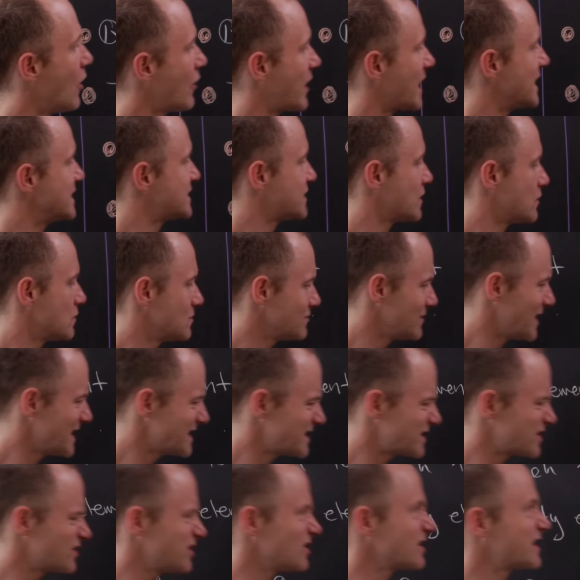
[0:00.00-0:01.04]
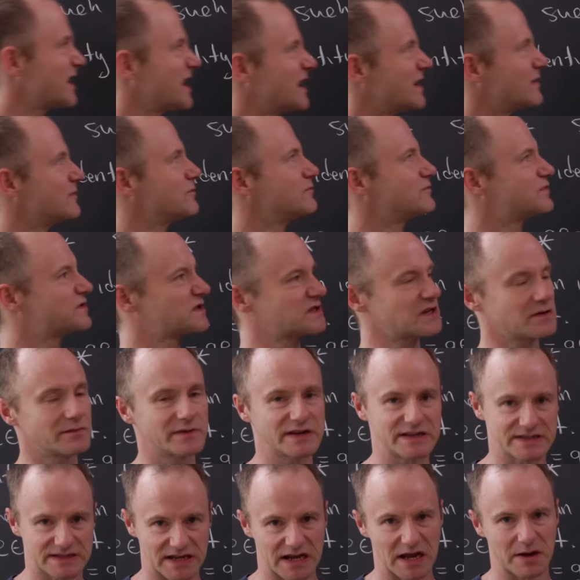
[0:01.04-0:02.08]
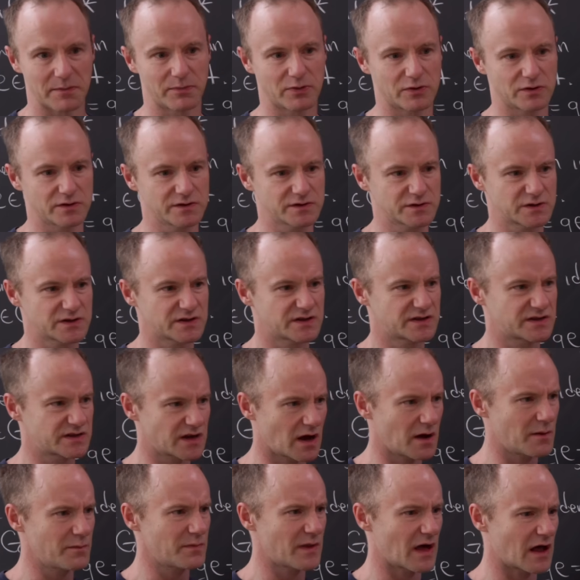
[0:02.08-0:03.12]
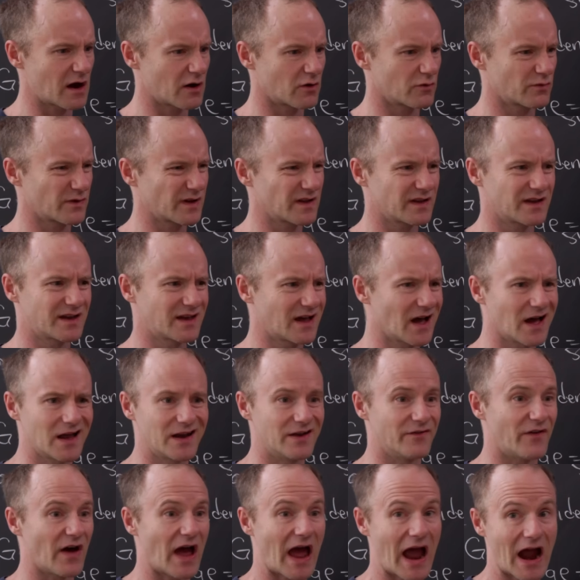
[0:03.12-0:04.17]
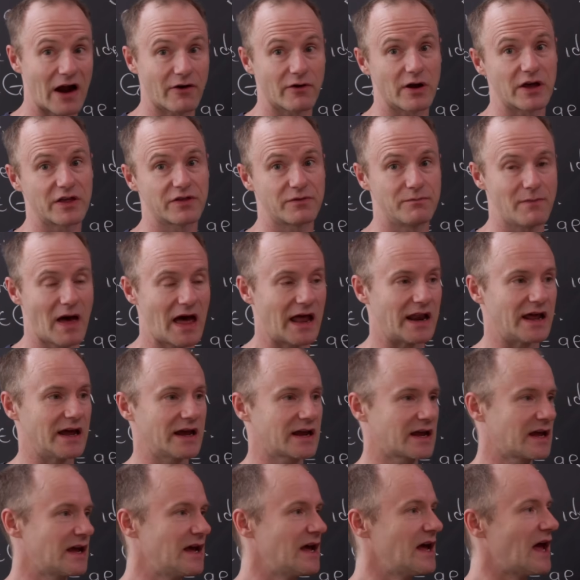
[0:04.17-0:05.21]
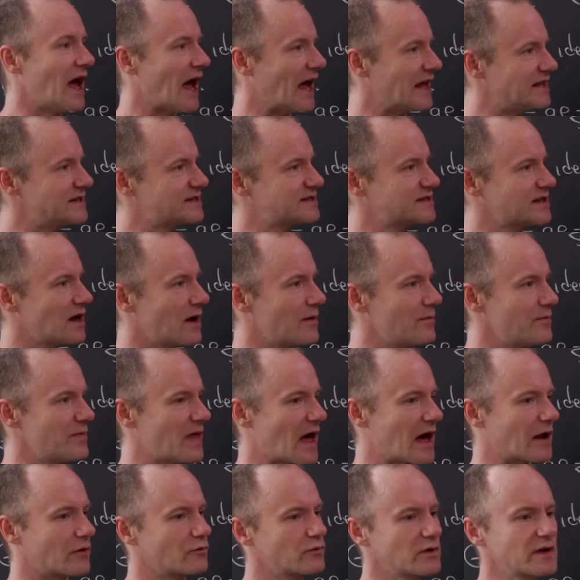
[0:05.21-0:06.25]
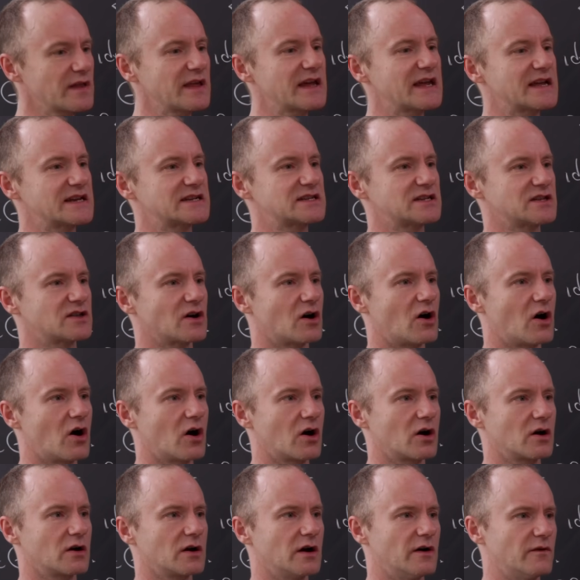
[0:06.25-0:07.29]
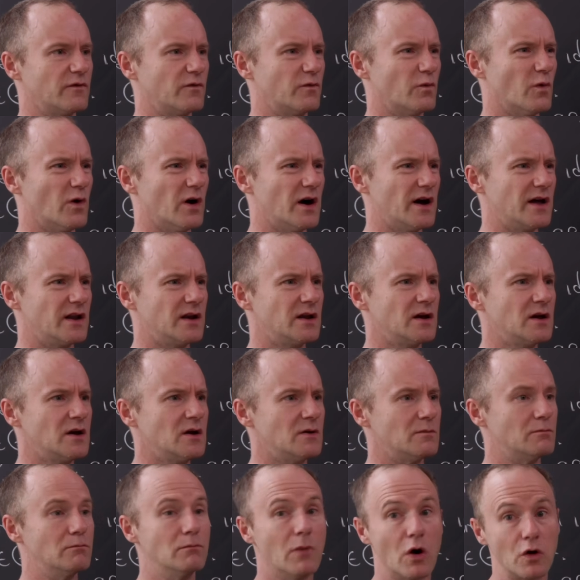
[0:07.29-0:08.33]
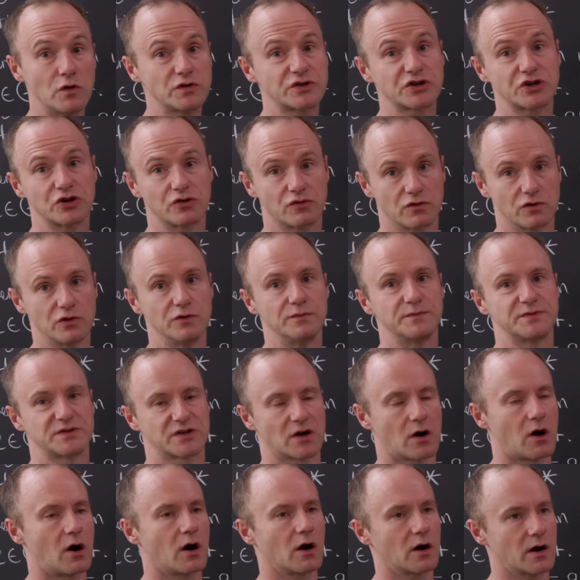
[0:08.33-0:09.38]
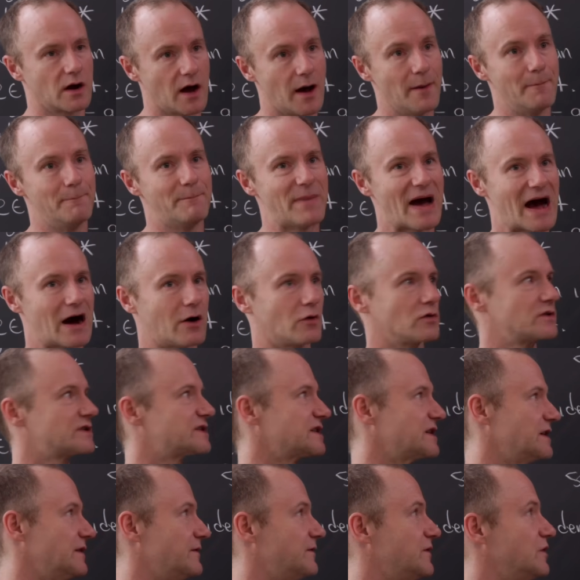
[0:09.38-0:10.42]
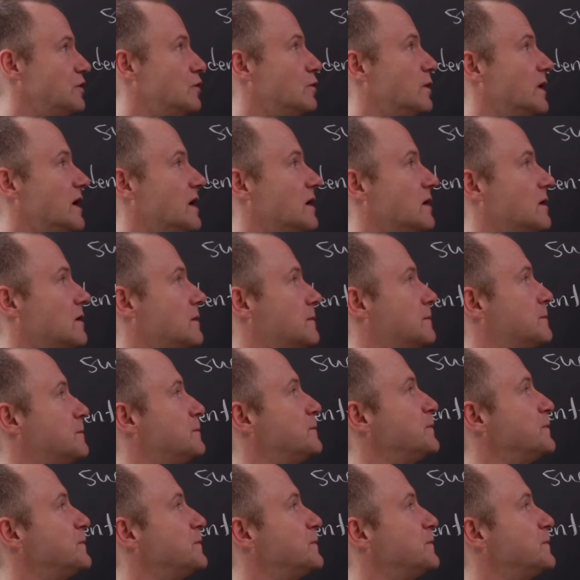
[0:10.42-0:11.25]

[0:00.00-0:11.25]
Okay, so let's look at some examples, some that are really kind of arithmetic, and some that really get to the heart of what most groups are about, if you will.